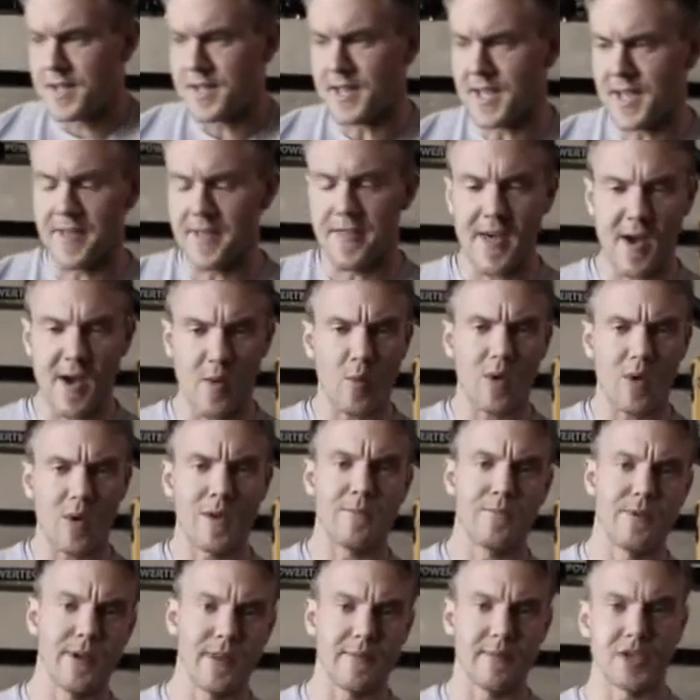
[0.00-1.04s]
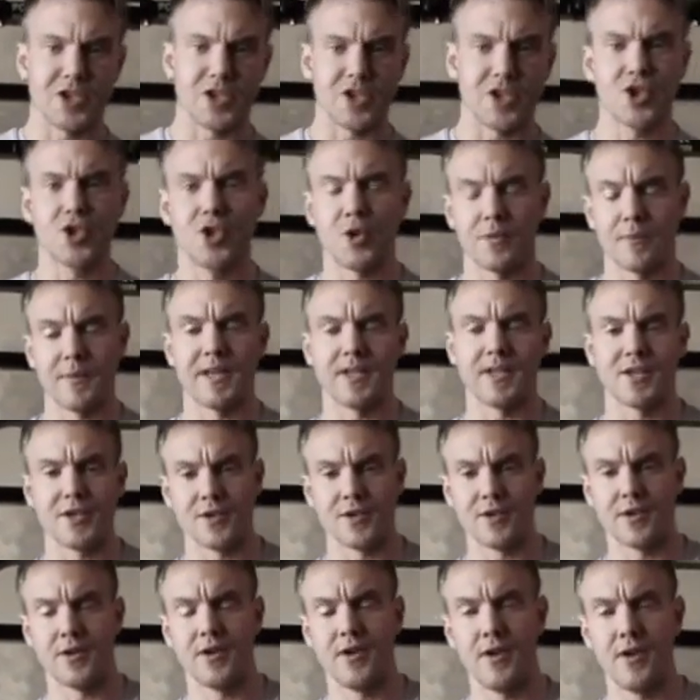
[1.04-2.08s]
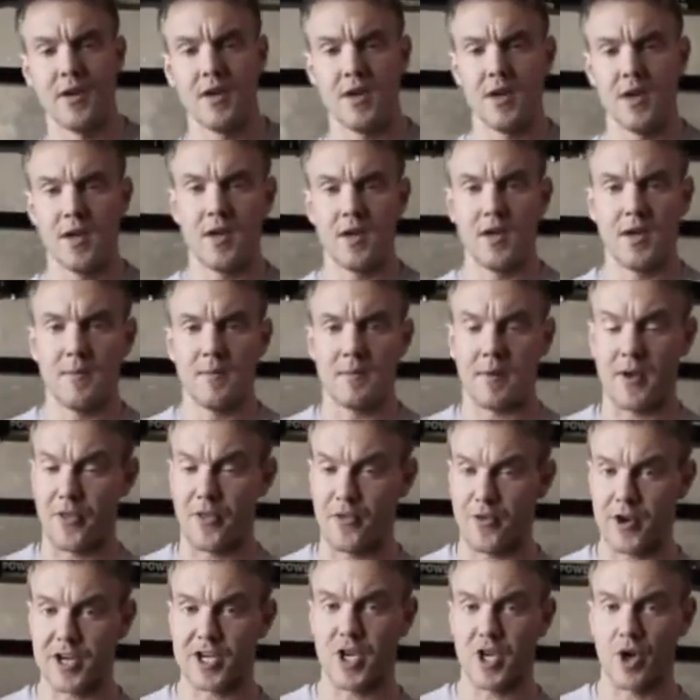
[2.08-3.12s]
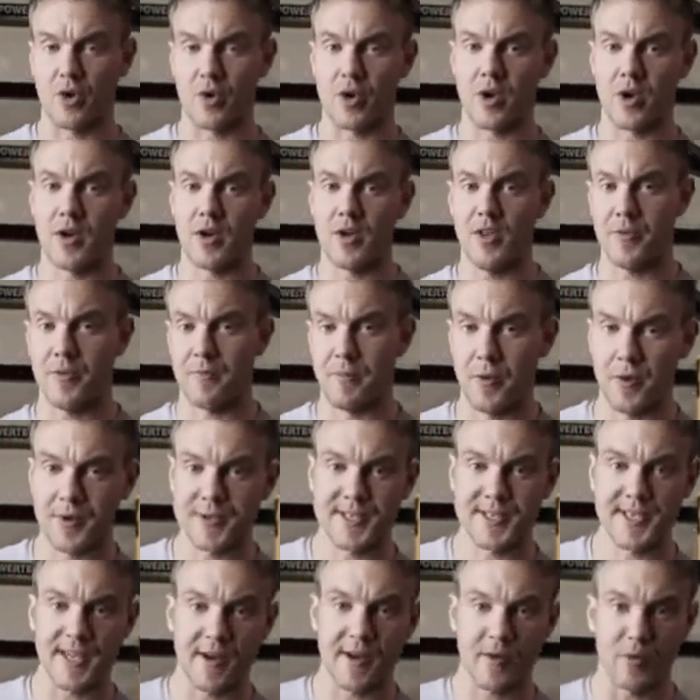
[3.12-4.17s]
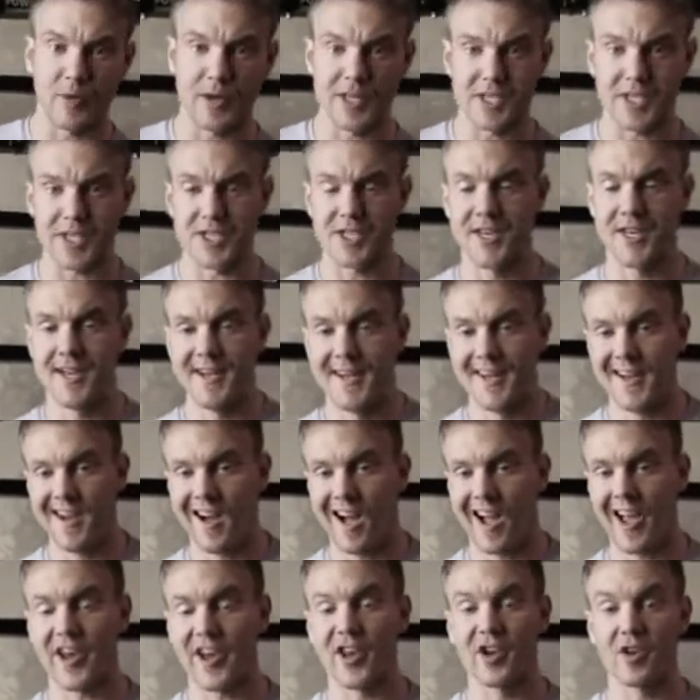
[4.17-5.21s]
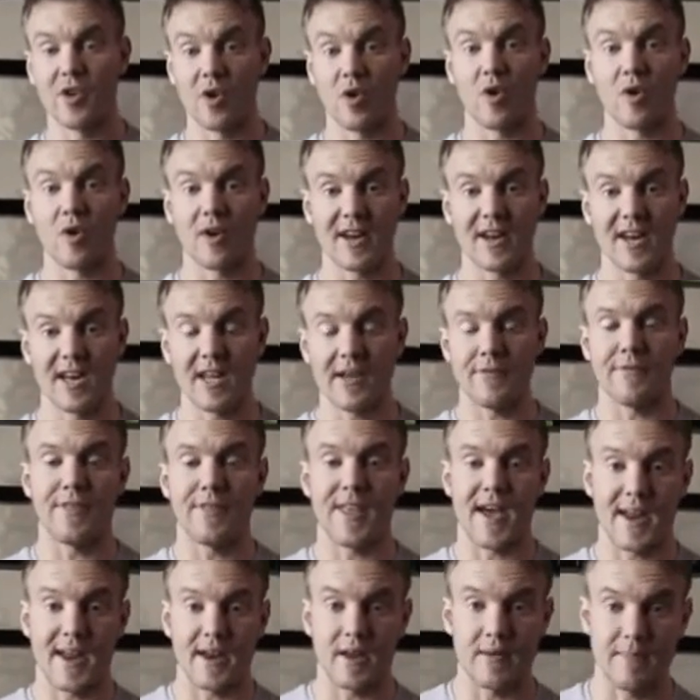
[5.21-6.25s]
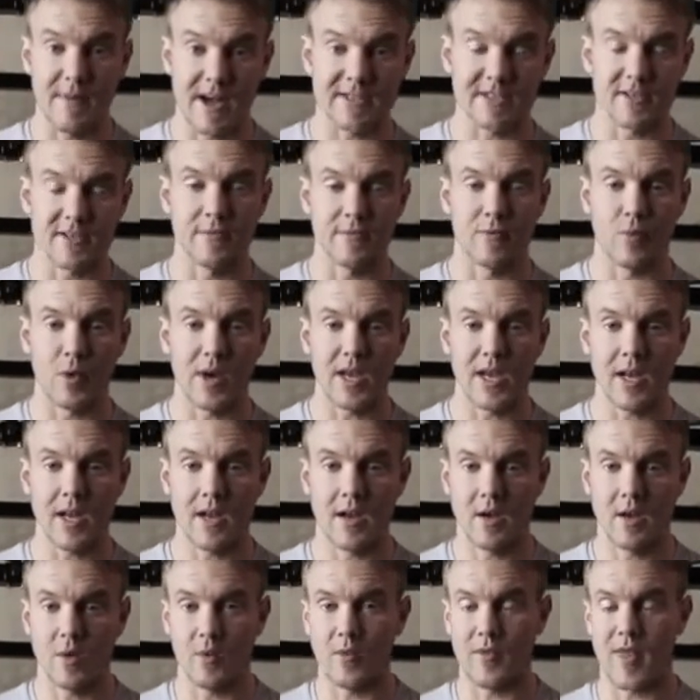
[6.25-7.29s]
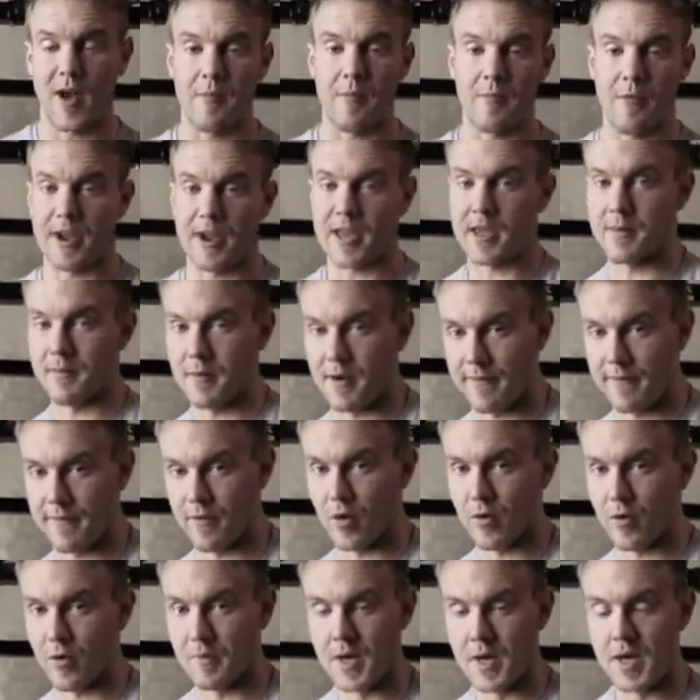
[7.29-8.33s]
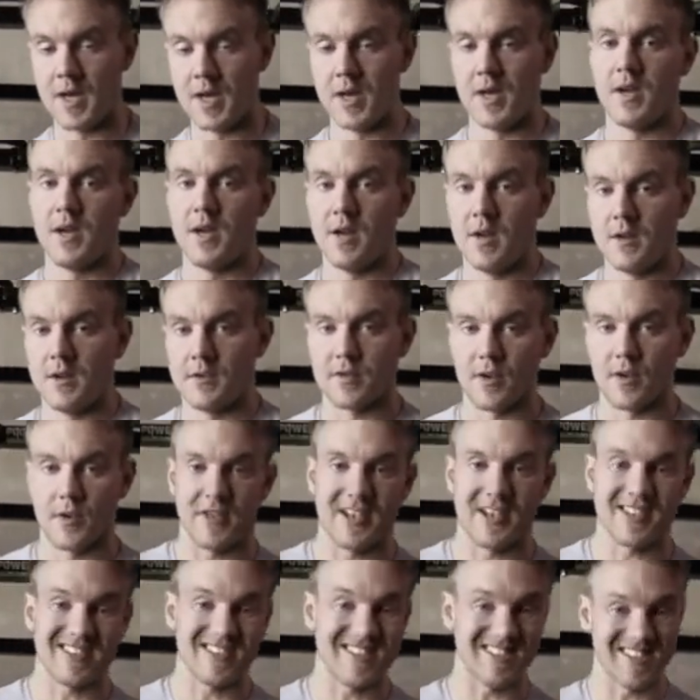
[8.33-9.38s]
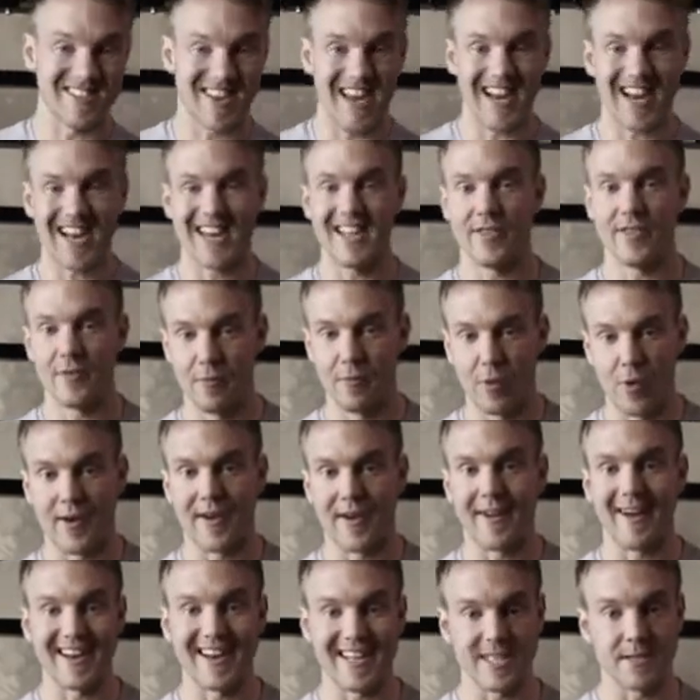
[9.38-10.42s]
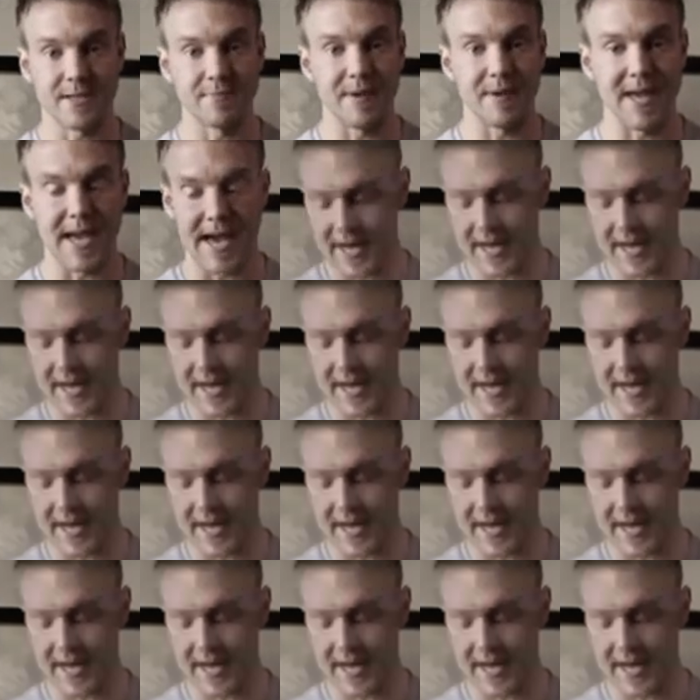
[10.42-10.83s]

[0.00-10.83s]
Yeah, that weight pretty much took me to my threshold, the point at which I can no longer lift that amount of weight without breaking my form. So that's exactly the point I need to be